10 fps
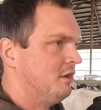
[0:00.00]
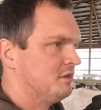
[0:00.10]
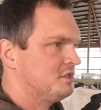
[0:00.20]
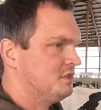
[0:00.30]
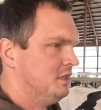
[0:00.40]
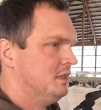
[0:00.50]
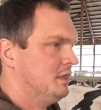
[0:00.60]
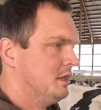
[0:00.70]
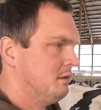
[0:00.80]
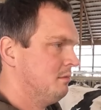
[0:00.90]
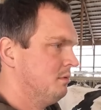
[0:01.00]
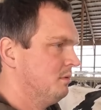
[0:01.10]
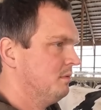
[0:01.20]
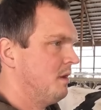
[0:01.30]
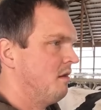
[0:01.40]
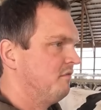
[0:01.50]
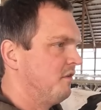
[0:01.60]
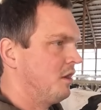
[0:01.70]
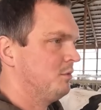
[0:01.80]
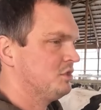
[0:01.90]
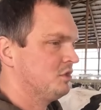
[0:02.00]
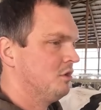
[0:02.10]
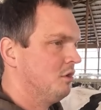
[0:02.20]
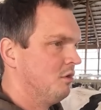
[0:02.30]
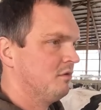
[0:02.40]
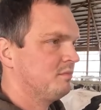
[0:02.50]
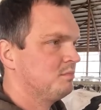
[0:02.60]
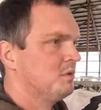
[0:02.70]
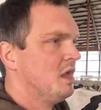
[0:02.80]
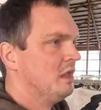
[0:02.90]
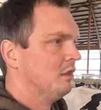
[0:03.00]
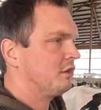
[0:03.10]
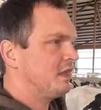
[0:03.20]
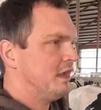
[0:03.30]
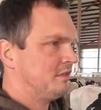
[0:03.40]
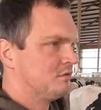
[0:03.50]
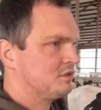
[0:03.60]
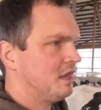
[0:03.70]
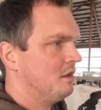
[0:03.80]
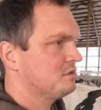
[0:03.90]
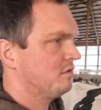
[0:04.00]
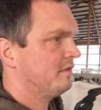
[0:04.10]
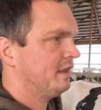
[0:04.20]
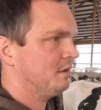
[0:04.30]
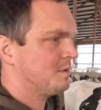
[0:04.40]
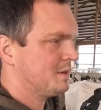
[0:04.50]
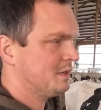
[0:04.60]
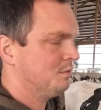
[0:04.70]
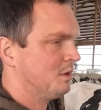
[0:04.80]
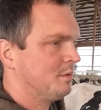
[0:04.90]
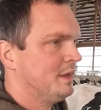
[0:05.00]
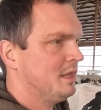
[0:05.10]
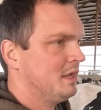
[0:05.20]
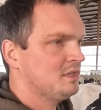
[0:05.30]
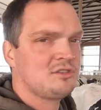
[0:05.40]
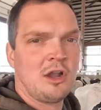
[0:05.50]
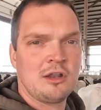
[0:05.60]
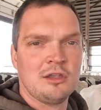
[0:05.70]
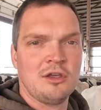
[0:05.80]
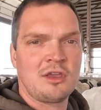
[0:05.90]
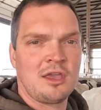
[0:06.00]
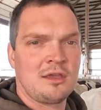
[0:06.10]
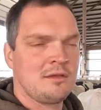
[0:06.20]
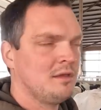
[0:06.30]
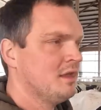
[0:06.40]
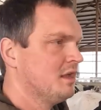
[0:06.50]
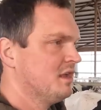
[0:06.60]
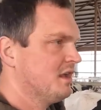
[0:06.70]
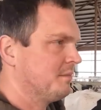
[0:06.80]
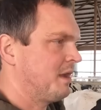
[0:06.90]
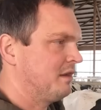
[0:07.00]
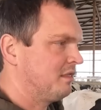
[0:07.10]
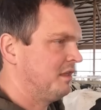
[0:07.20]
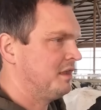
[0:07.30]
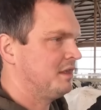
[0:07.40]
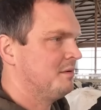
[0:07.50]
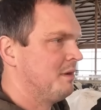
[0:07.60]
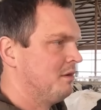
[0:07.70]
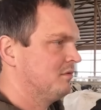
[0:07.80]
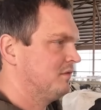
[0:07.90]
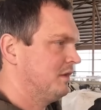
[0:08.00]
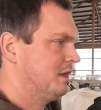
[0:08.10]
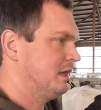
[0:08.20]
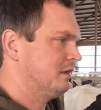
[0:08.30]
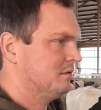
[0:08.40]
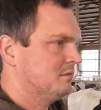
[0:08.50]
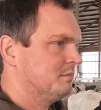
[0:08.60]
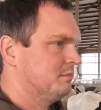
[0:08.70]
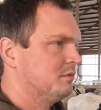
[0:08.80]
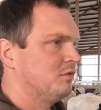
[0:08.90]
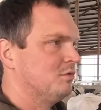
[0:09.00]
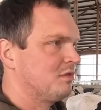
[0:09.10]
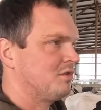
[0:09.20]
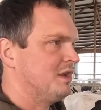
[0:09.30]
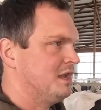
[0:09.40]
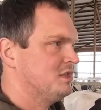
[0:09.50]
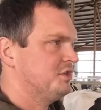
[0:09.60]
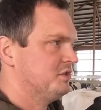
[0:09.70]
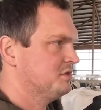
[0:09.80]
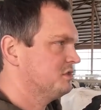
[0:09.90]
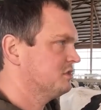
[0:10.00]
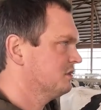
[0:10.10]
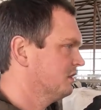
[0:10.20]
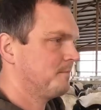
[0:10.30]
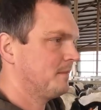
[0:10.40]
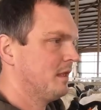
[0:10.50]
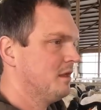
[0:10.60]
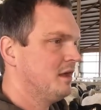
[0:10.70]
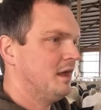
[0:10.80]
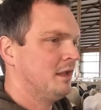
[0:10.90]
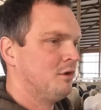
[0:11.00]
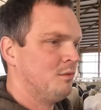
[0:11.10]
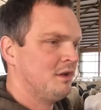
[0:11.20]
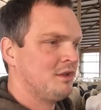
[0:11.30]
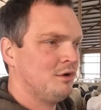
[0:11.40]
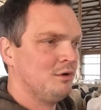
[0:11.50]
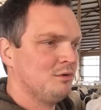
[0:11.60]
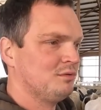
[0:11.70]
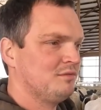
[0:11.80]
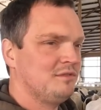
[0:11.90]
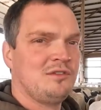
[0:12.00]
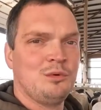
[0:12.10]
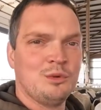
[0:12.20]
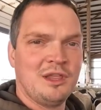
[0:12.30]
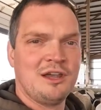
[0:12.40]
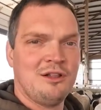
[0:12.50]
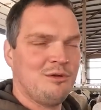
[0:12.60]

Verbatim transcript: and see how far we should go. Looking at those cowls over there where we started looking, kind of thinking about 2-3 inches. I don't want to go too little